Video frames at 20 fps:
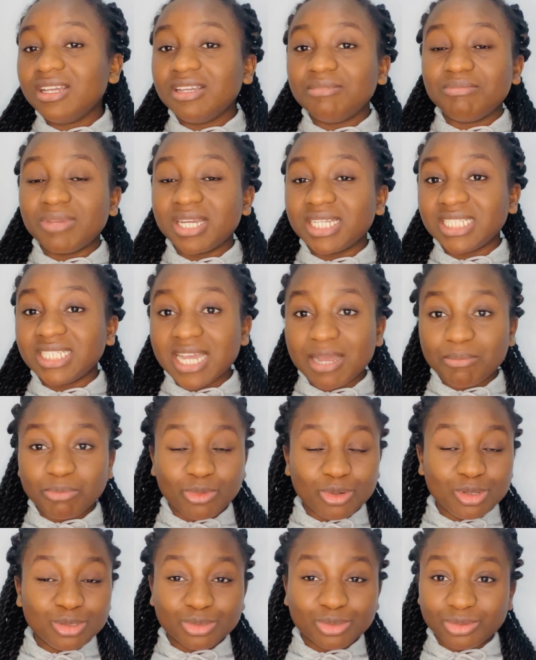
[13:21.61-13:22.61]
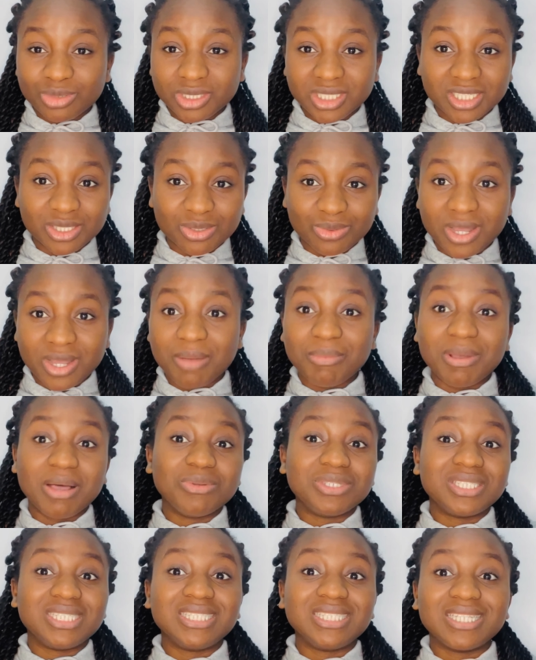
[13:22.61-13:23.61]
my dear i'm going to do this to her but i'll
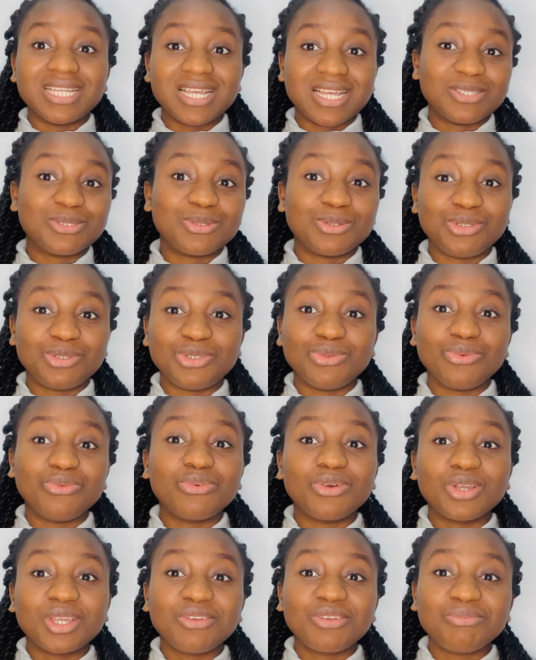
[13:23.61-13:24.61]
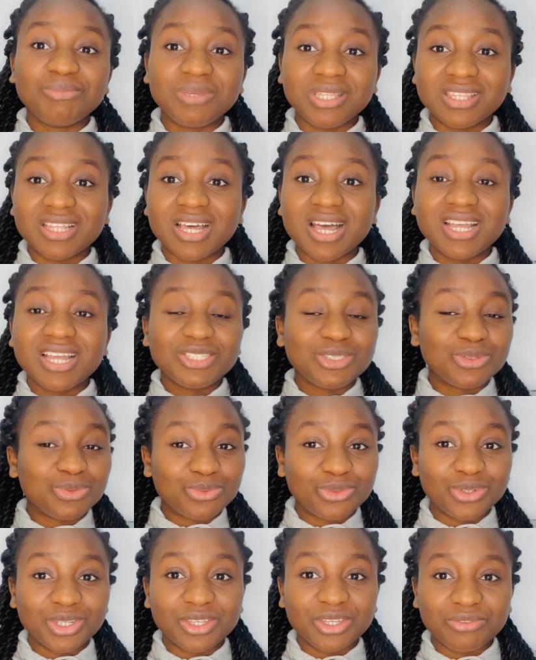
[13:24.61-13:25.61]
sit there so she'll forgive me now she'll
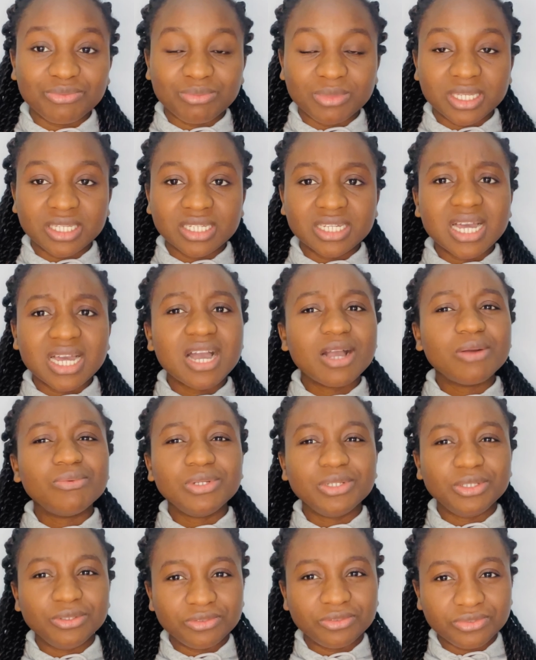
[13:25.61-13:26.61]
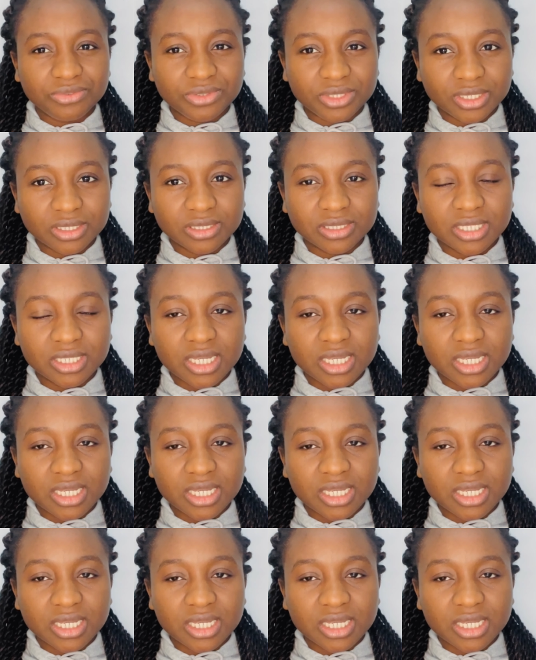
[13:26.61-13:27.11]
forgive me how will you feel